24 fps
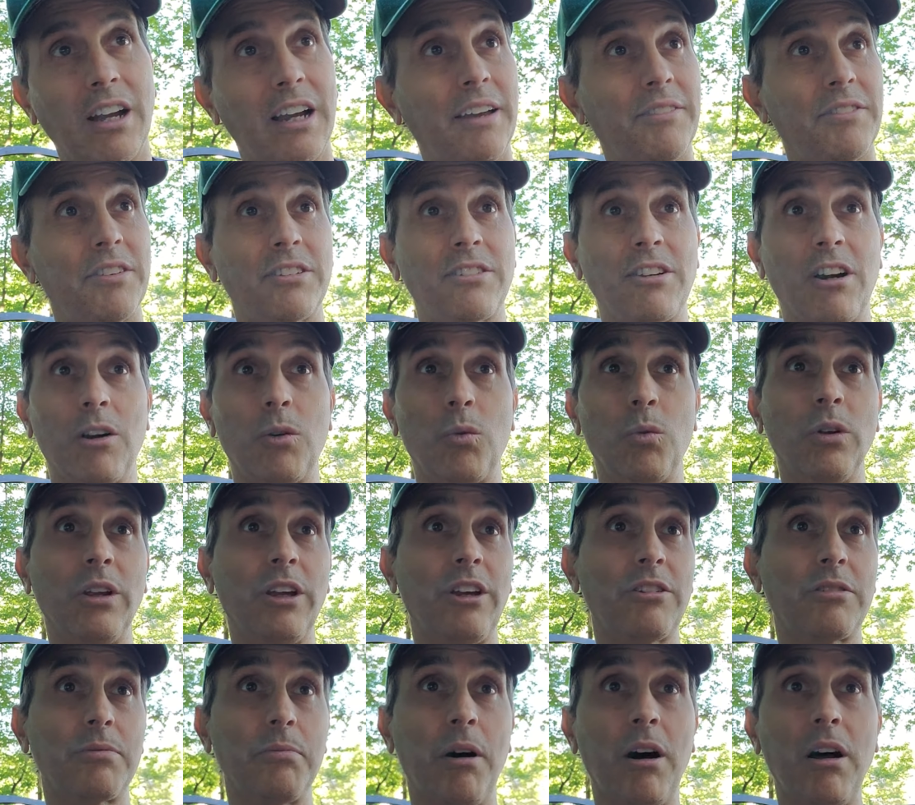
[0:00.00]
to start really
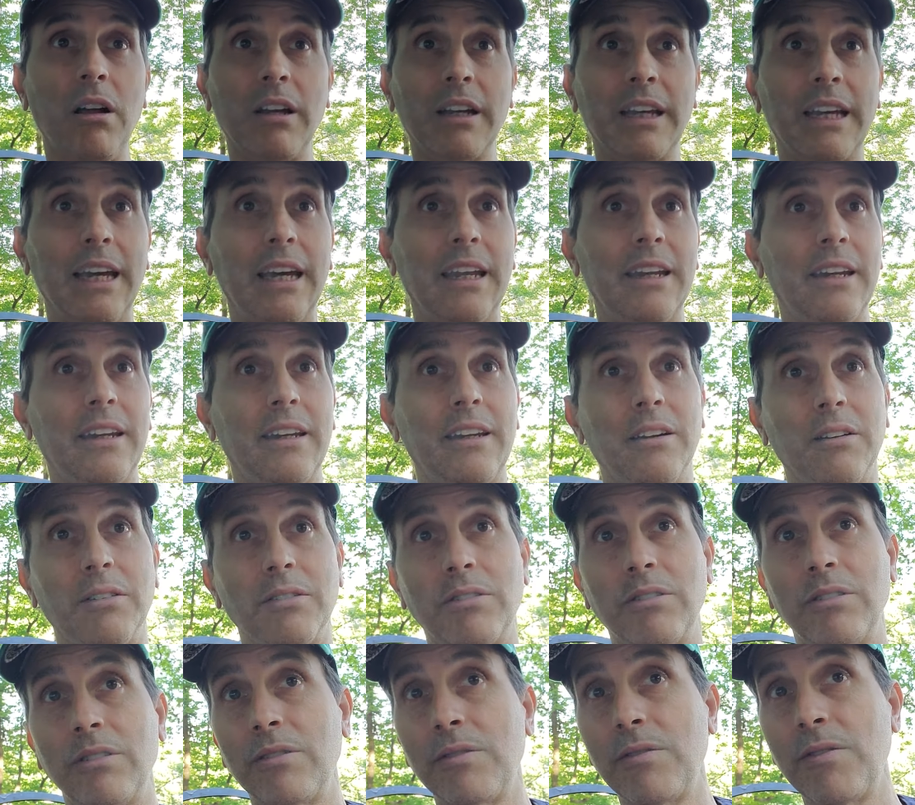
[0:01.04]
small again,
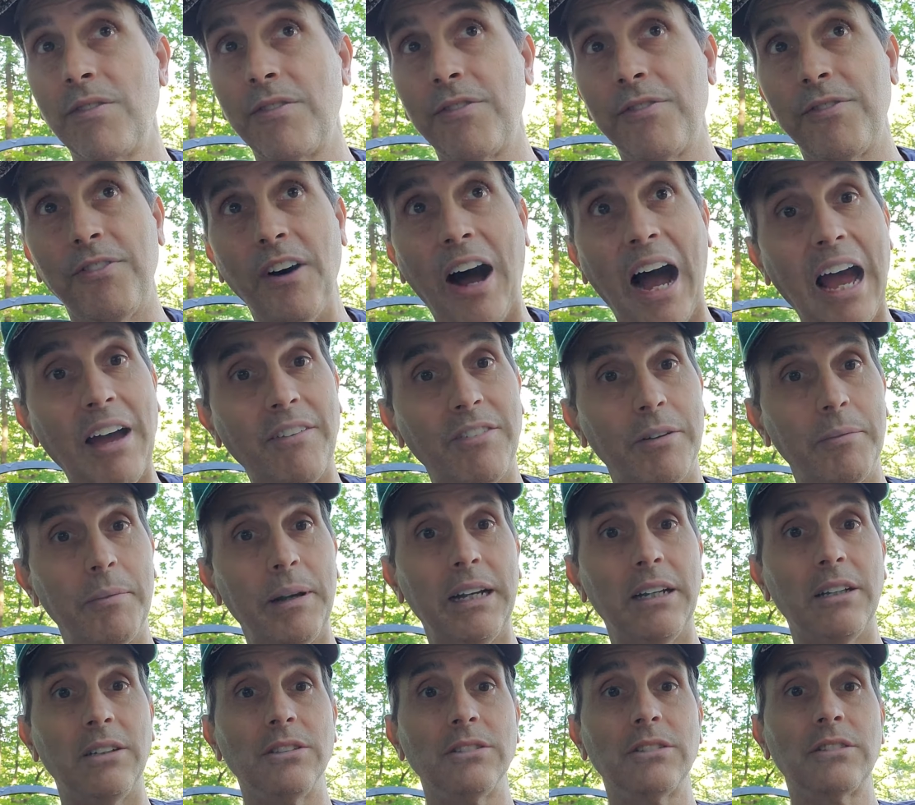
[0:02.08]
5
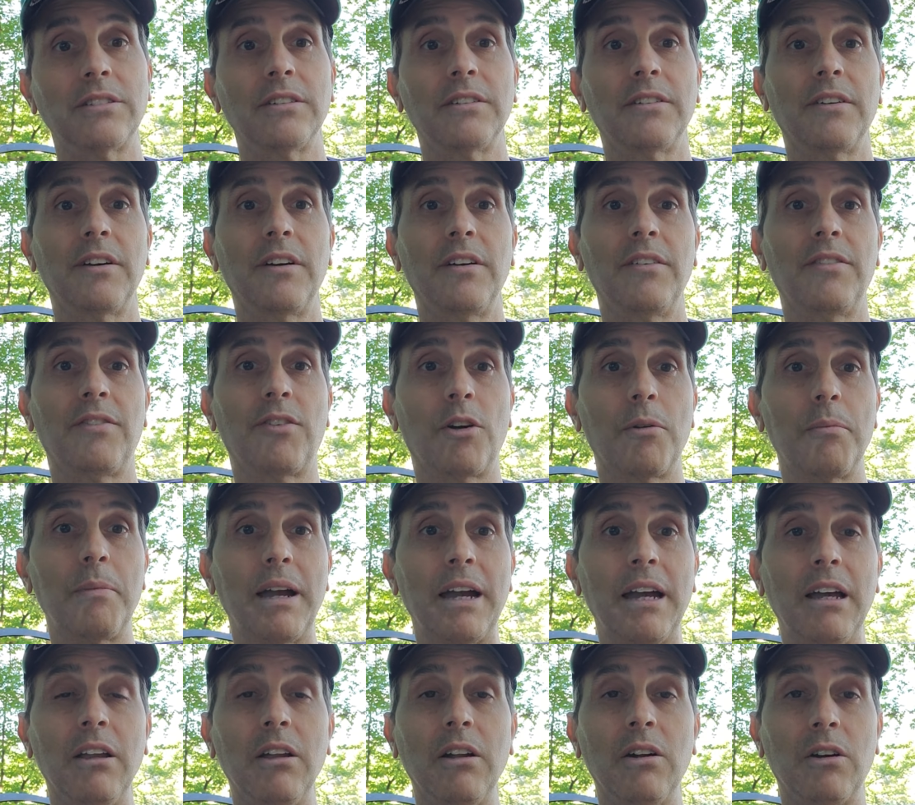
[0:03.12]
mLs for a
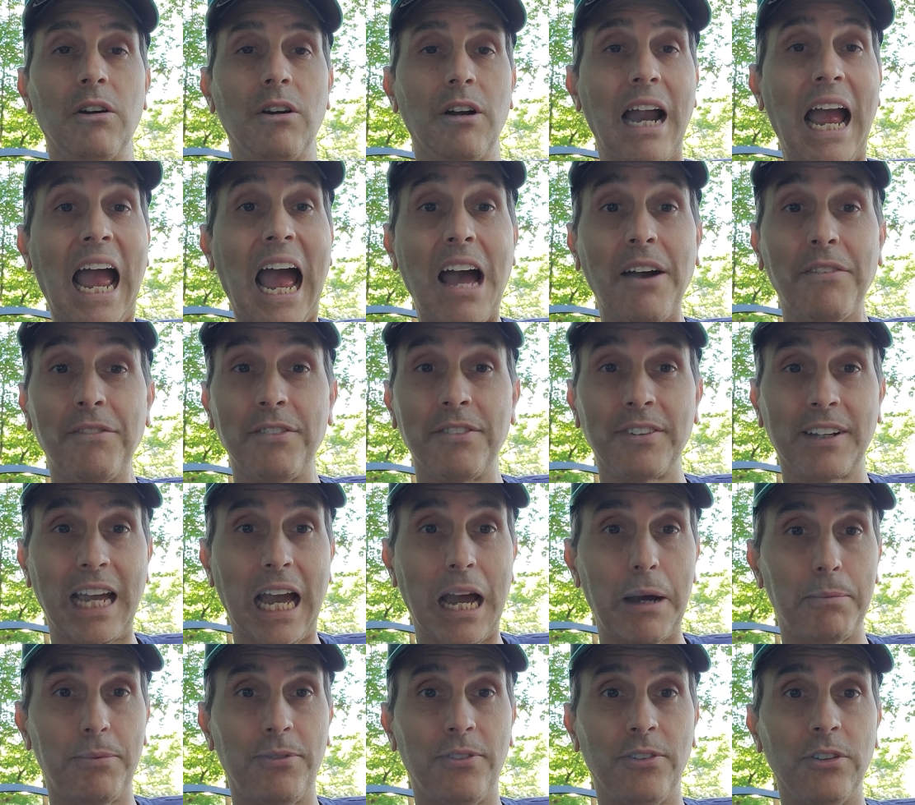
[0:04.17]
male, or half of a
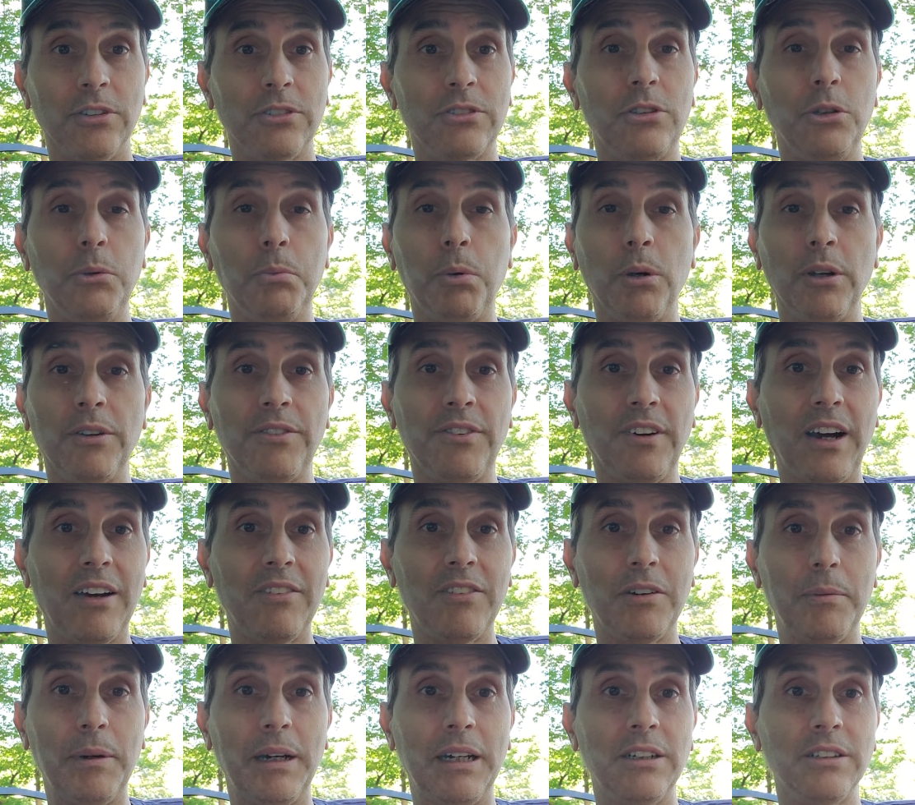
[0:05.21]
capful, 2.5
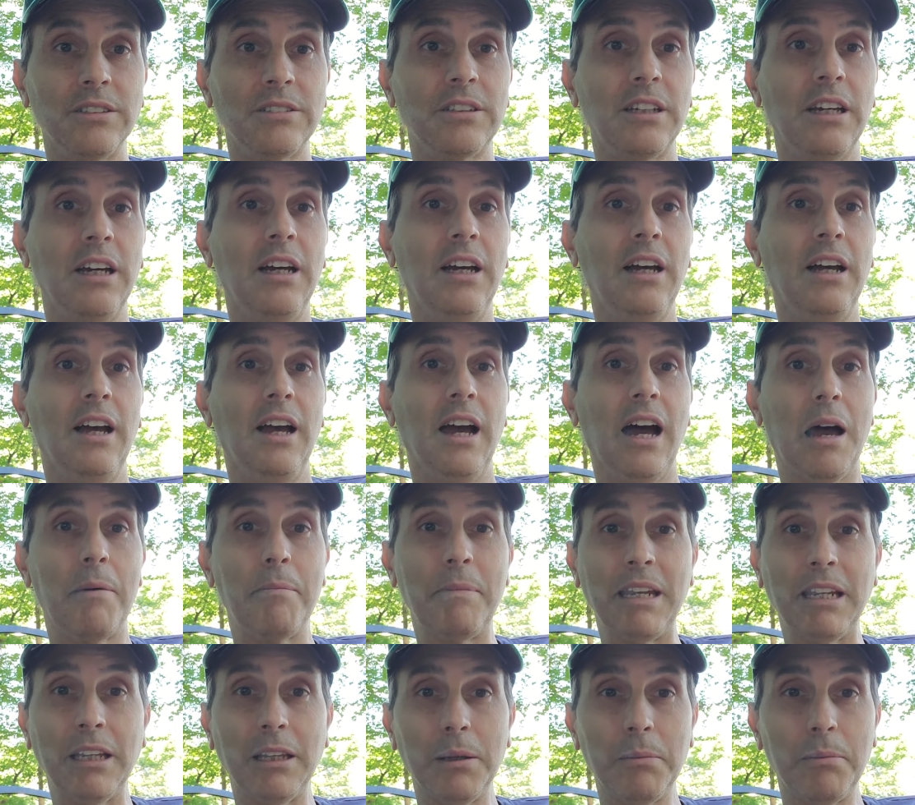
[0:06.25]
mLs
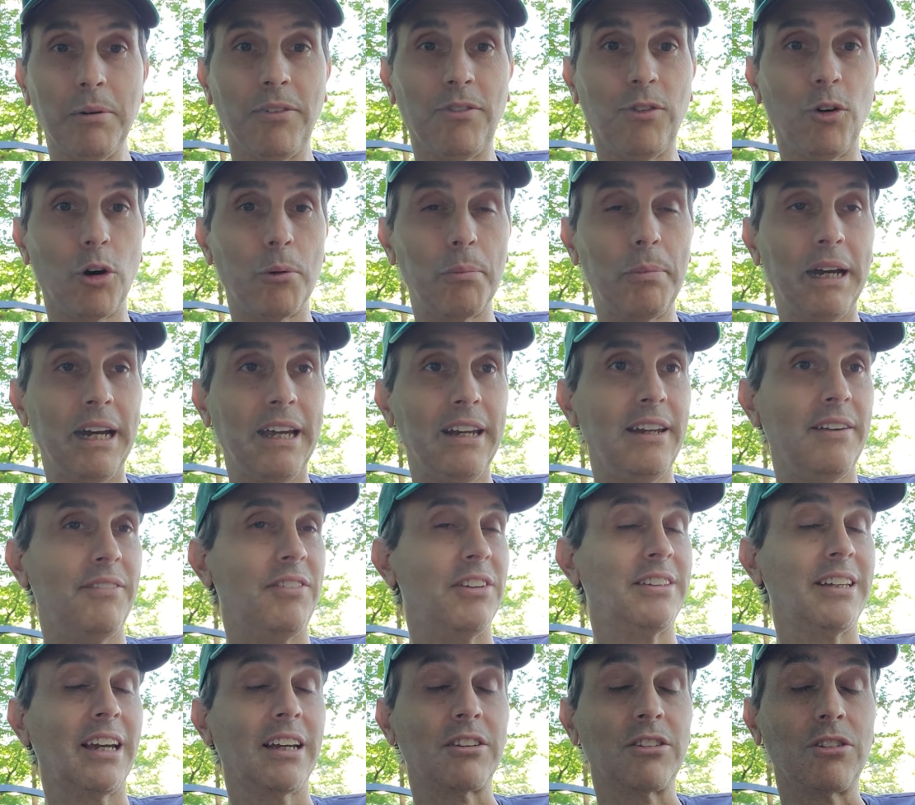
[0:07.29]
immediately before bed. If you
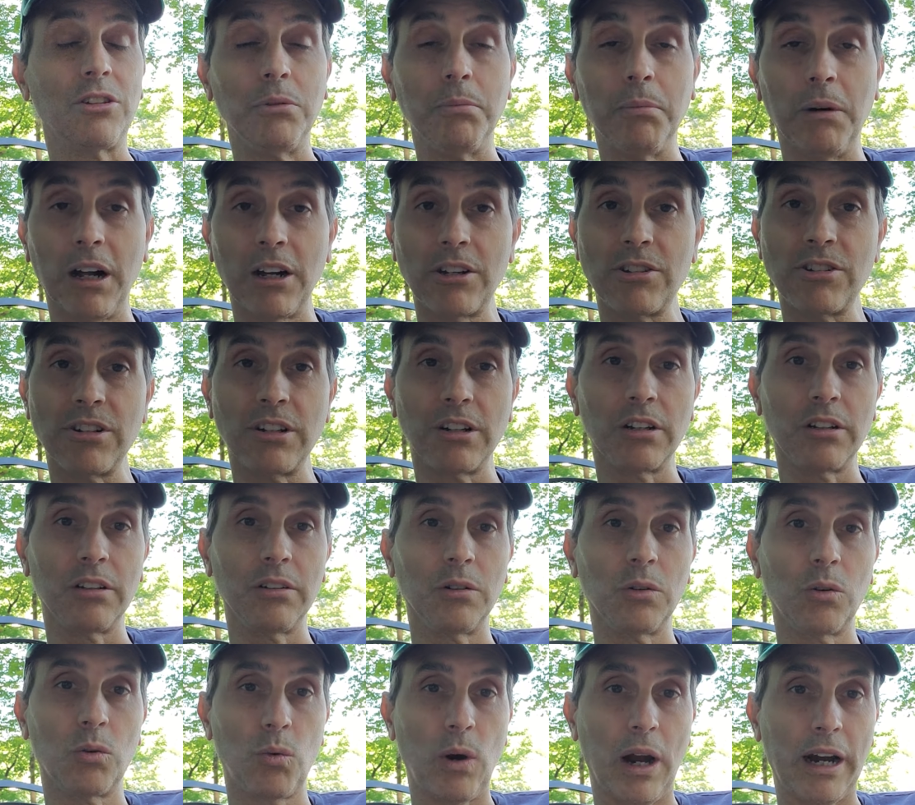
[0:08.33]
take too much,
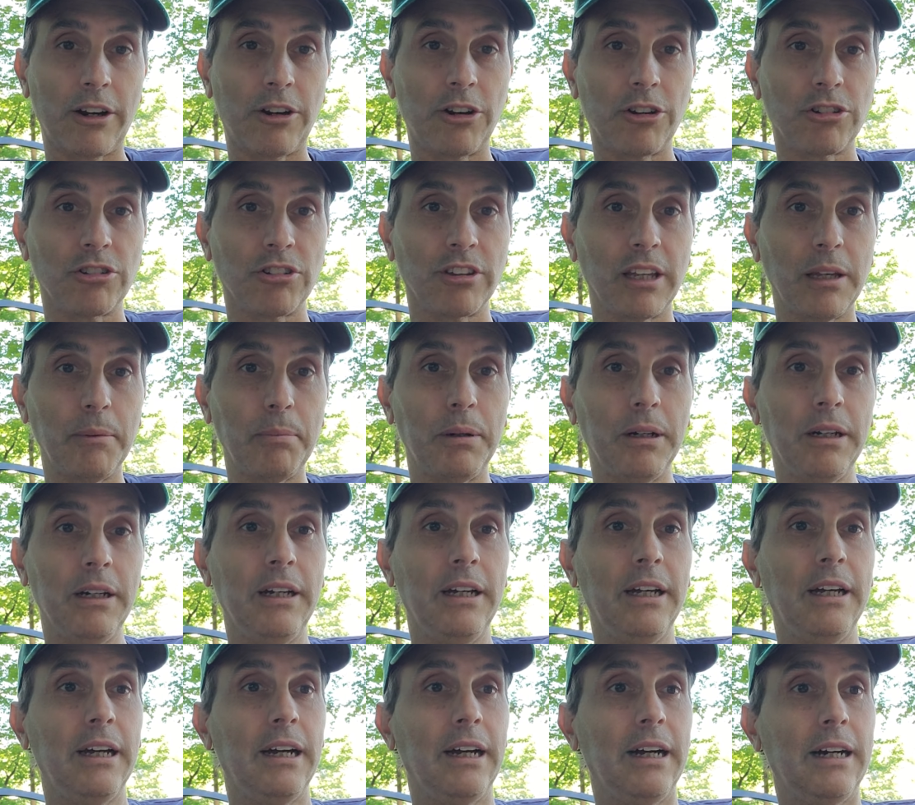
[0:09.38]
it'll wreck your sleep.
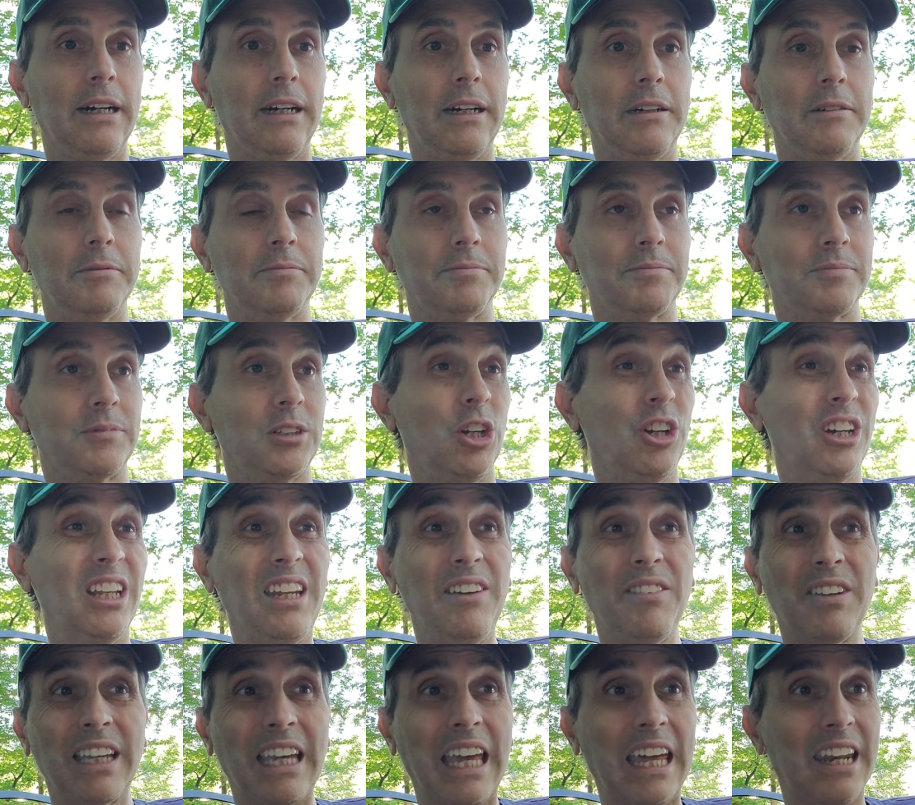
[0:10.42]
You can
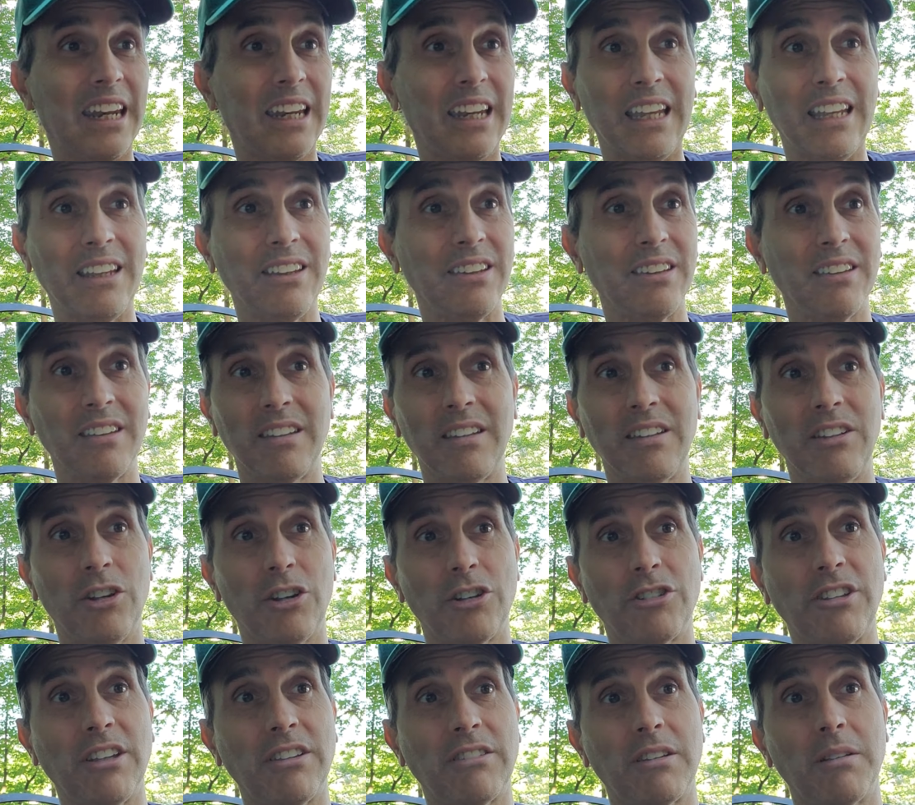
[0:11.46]
even get it in your
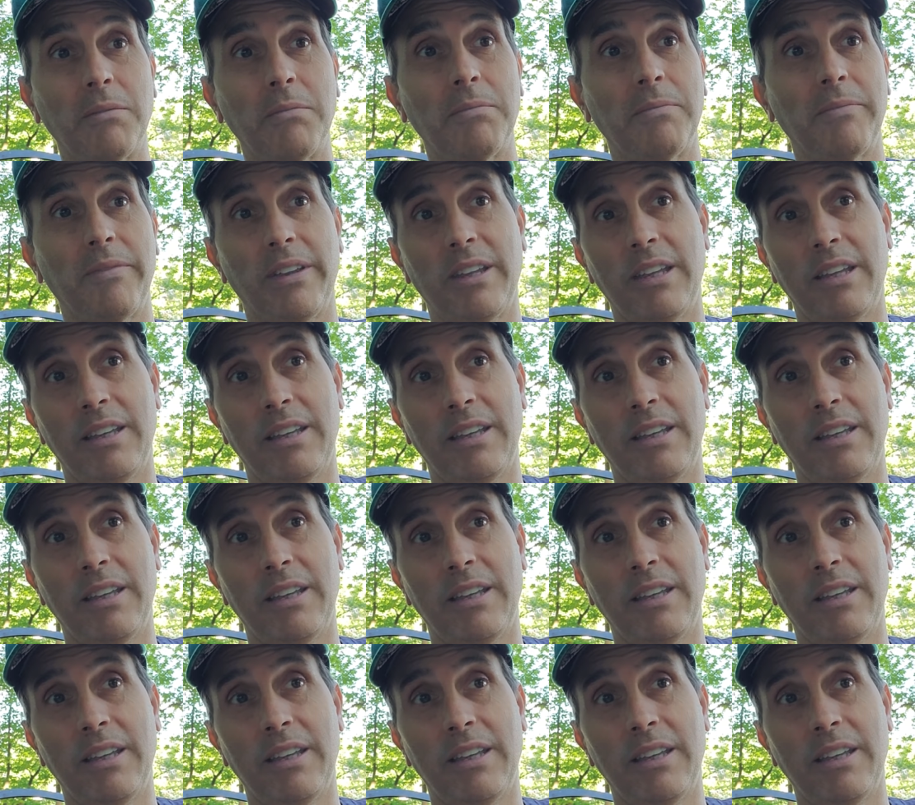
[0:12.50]
system